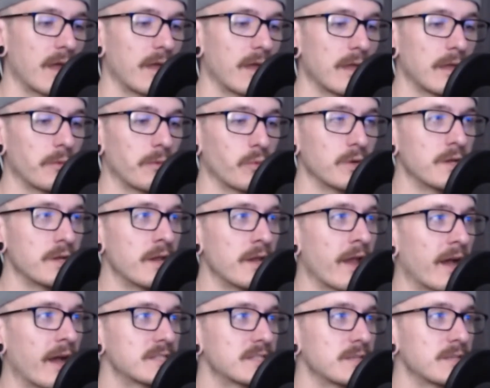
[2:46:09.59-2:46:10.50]
It would
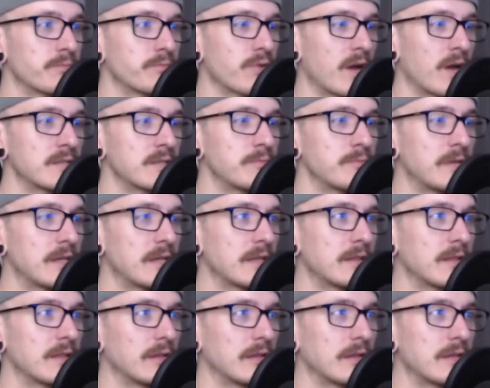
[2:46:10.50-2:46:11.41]
not surprise me
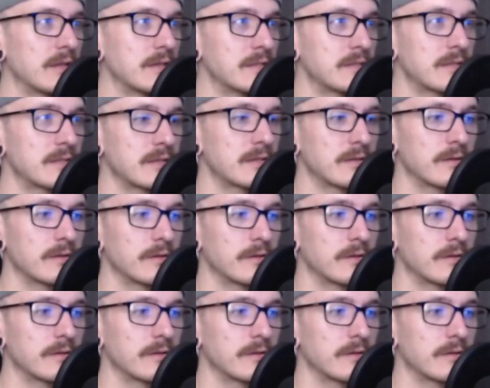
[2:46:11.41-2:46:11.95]
in the least.